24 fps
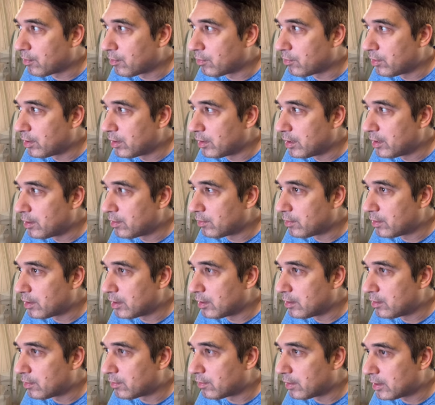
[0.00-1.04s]
really
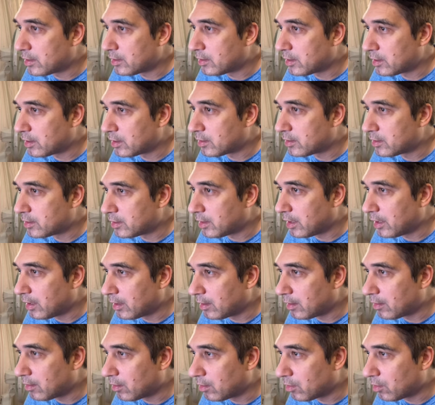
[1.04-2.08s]
interested in
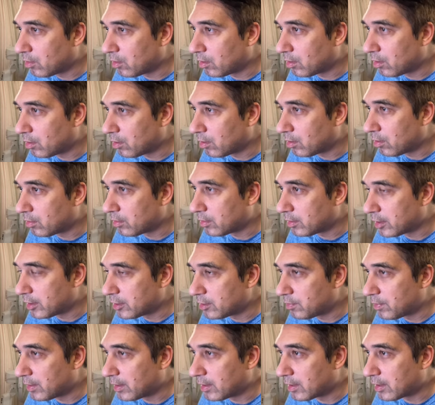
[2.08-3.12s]
seeing this
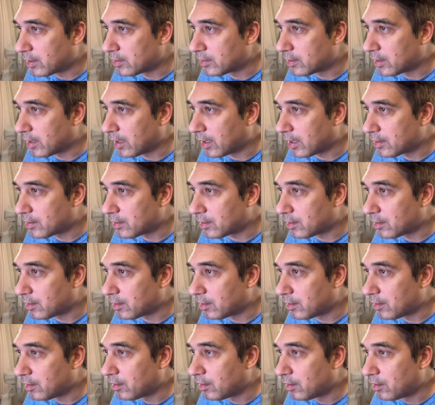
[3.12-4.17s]
because it has a
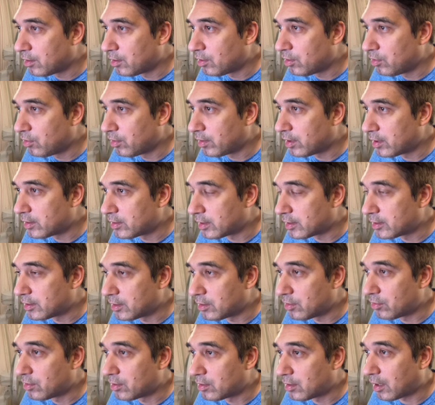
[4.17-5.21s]

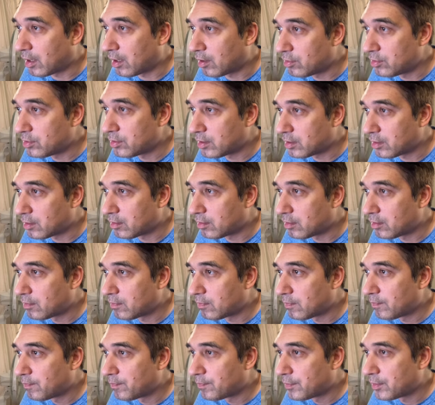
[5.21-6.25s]
262,000
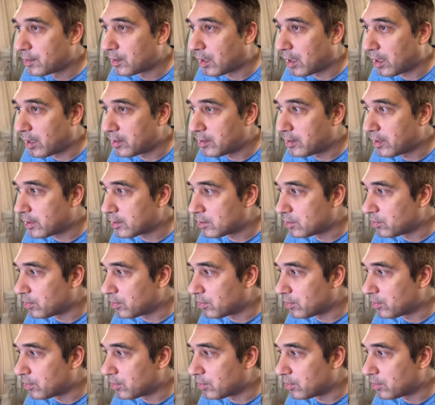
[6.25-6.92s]
context